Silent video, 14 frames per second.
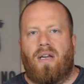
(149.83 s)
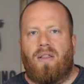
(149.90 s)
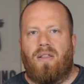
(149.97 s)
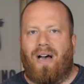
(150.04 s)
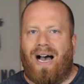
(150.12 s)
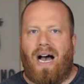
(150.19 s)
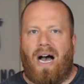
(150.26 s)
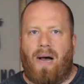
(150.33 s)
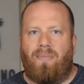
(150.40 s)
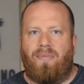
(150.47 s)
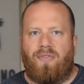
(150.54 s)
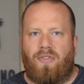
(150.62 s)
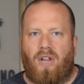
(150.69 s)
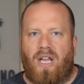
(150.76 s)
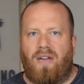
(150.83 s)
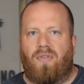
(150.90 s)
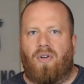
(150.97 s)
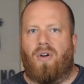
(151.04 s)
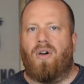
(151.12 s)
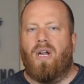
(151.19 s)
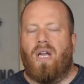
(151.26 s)
the hop
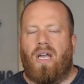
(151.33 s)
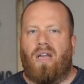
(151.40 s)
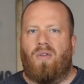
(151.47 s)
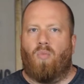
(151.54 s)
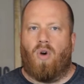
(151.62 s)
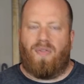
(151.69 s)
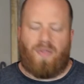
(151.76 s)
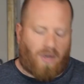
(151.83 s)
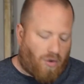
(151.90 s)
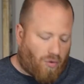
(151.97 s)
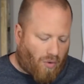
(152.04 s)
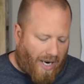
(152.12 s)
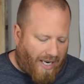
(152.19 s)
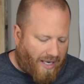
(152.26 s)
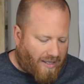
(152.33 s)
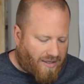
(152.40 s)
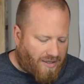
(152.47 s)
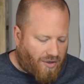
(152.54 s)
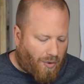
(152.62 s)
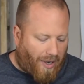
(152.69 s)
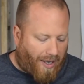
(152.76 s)
flavor and what the grain is
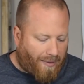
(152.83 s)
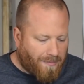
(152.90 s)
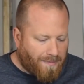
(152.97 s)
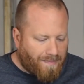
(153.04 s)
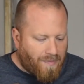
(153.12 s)
doing.